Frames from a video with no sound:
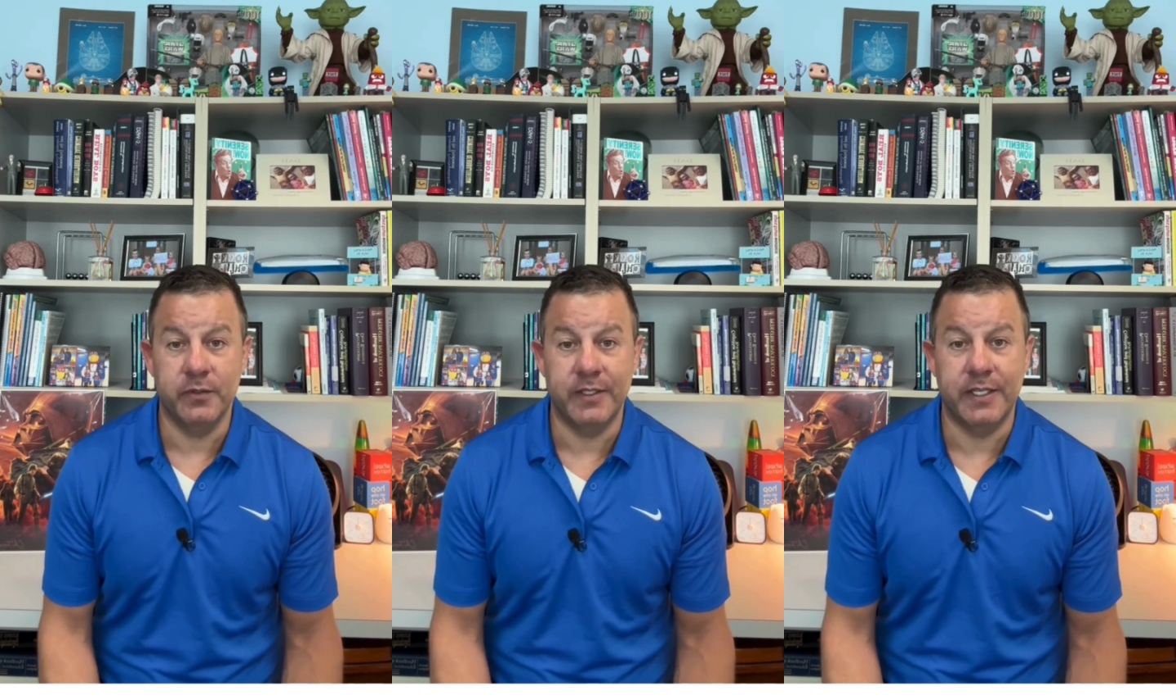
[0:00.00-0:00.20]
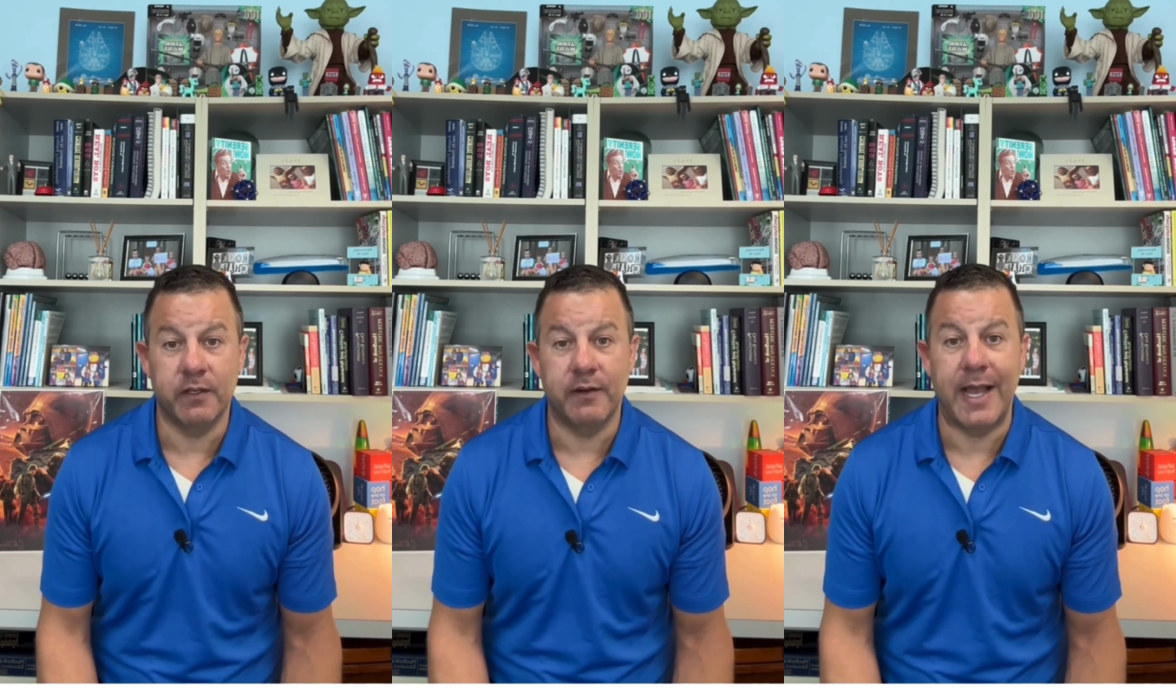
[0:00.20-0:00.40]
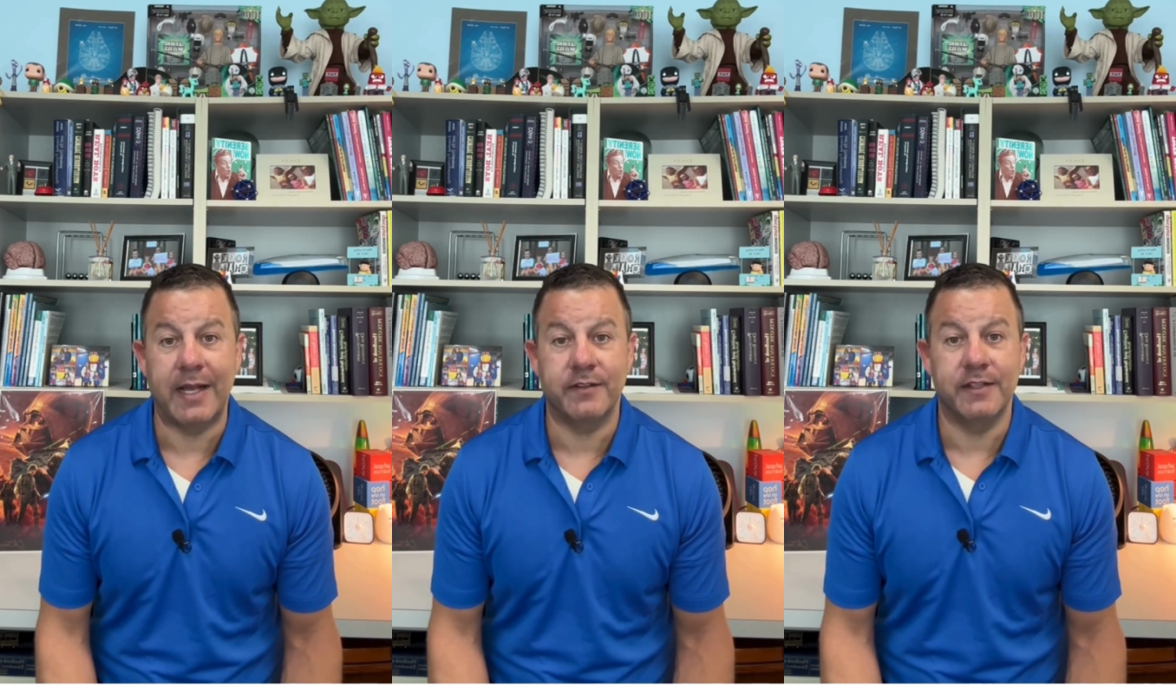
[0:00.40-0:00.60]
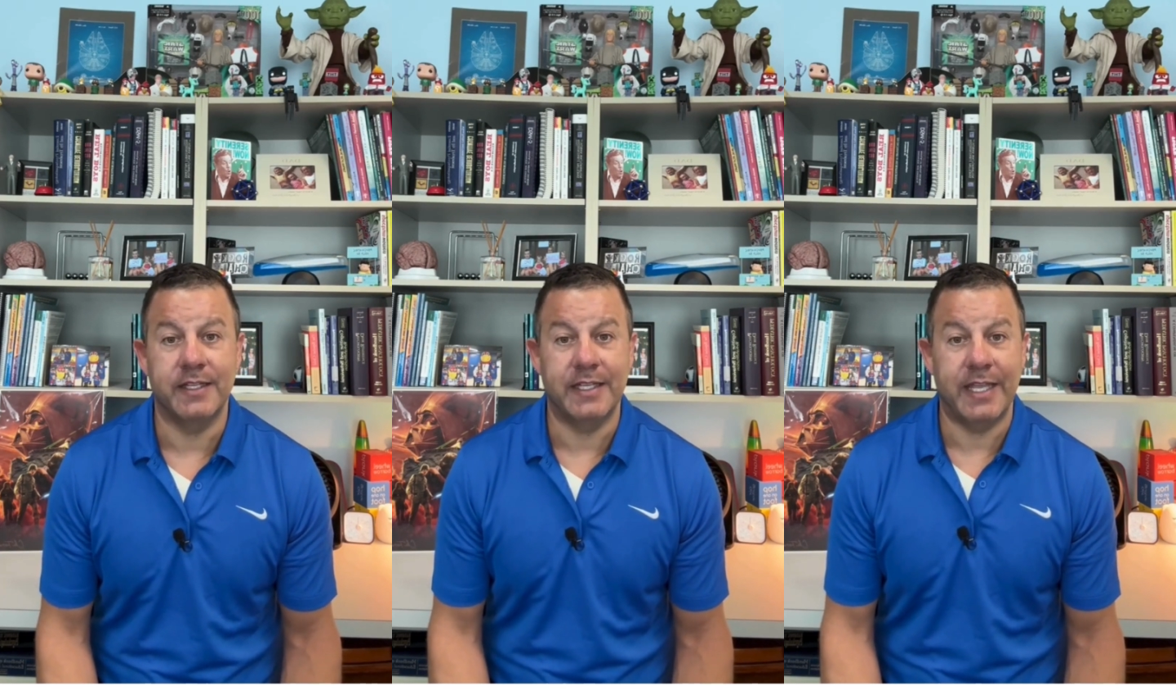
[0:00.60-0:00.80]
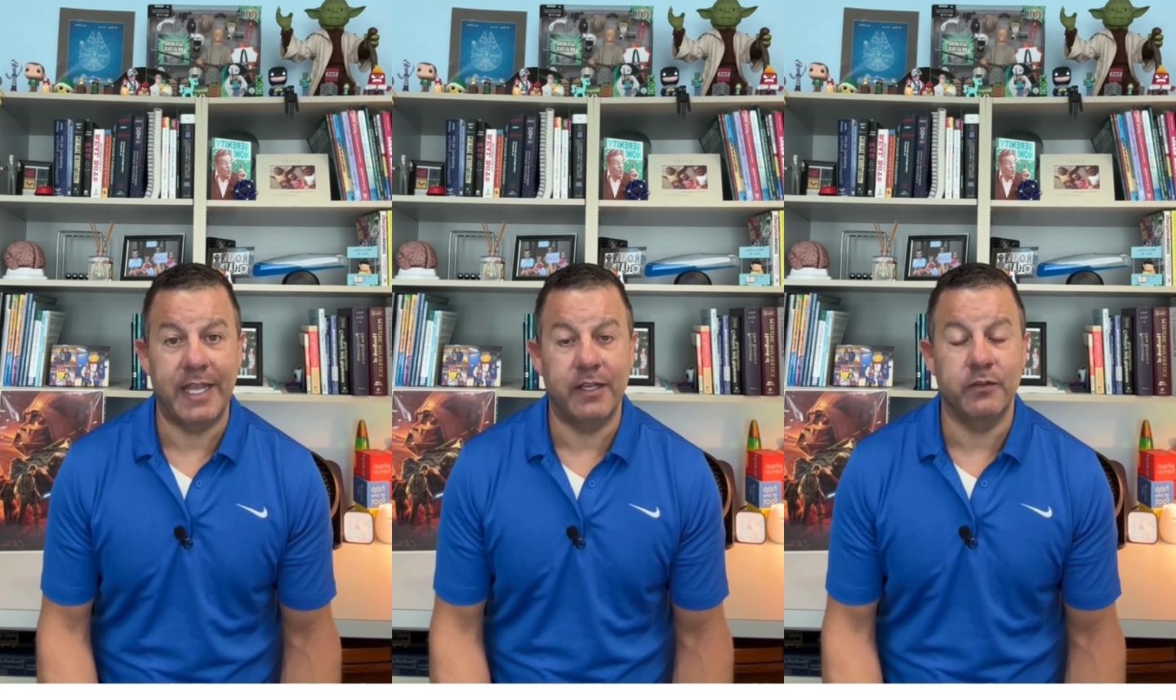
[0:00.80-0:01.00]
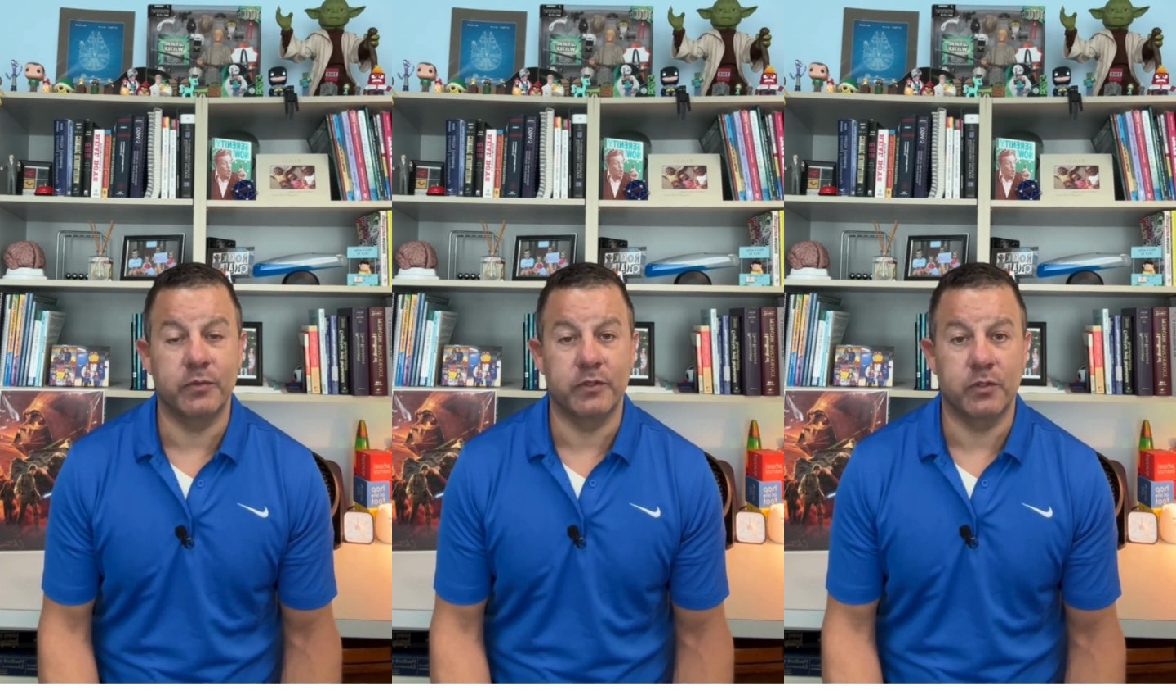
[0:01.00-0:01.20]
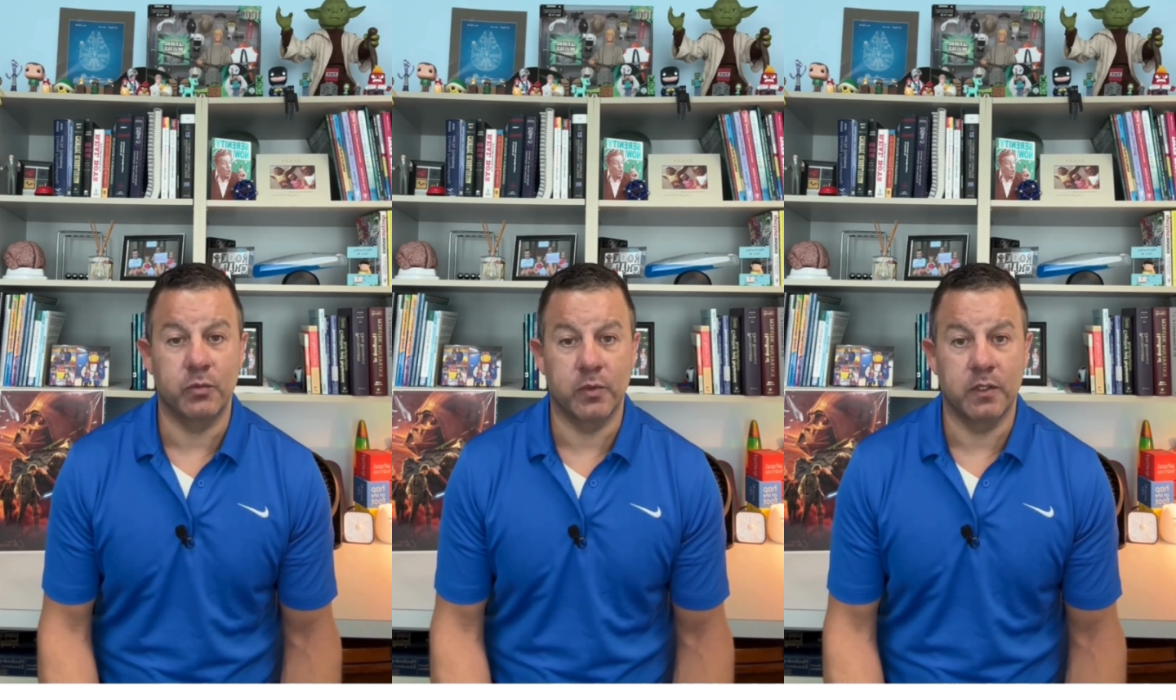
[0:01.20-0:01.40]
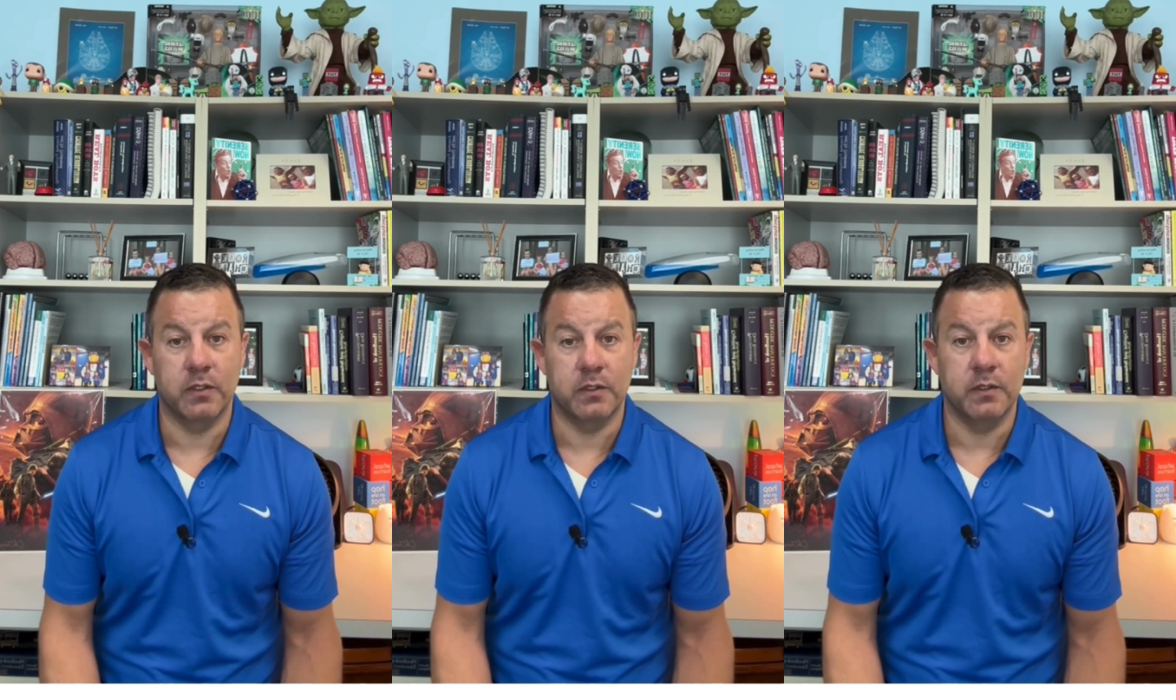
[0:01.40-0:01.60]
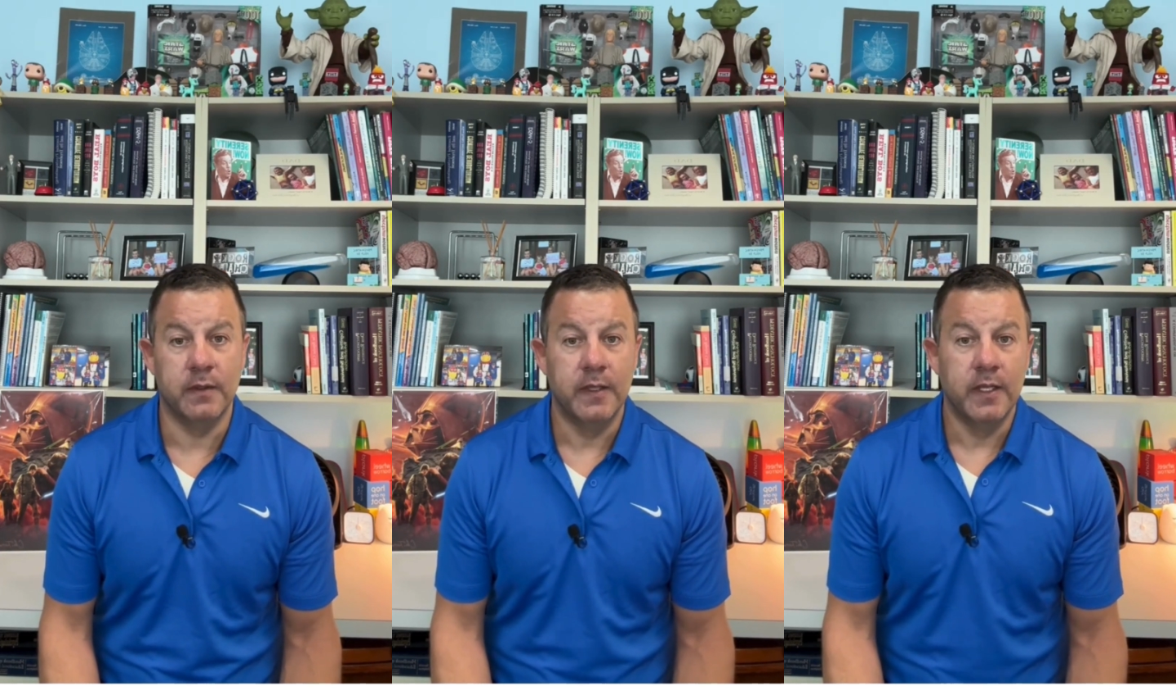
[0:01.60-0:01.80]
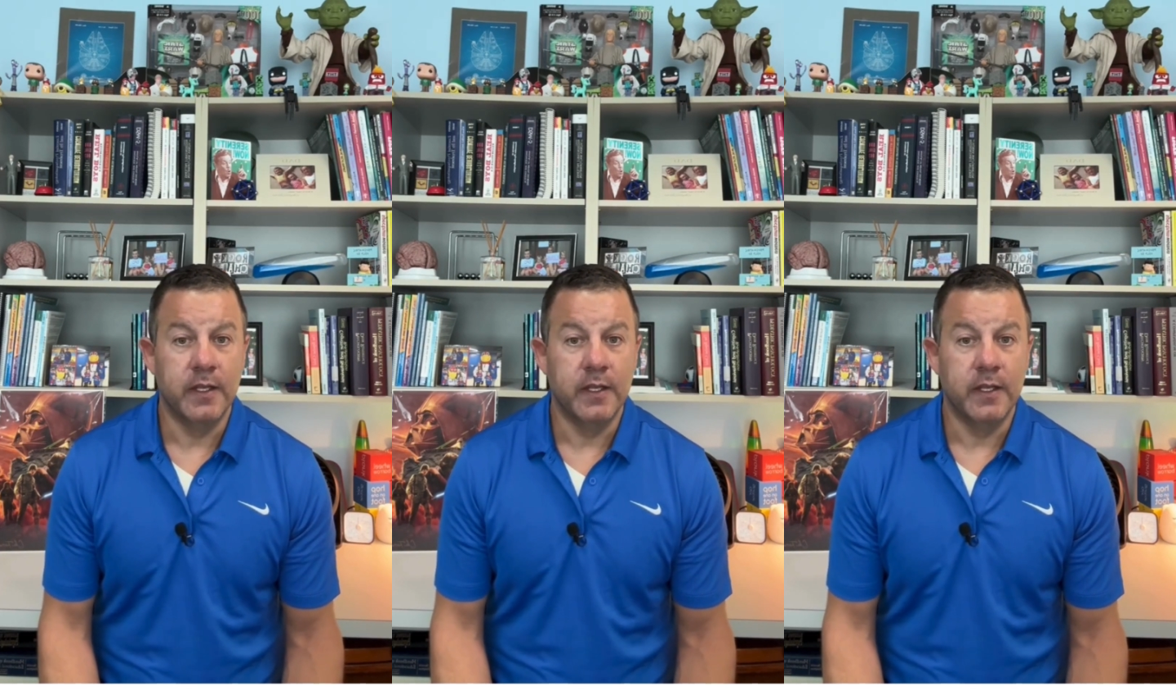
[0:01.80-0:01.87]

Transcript: interact and engage with the world.